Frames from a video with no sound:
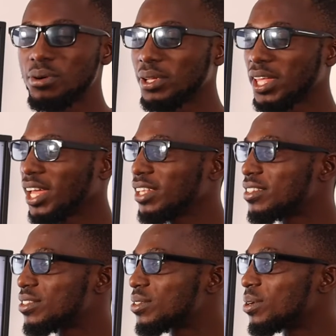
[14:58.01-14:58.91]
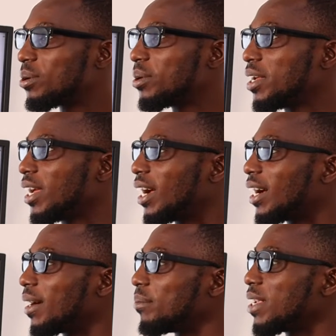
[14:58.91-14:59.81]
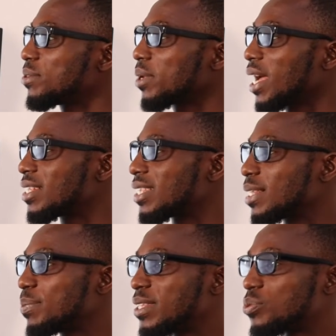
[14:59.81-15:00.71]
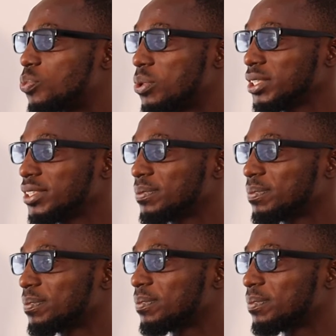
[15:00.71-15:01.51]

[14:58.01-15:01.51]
Okay, so let's look at statement one.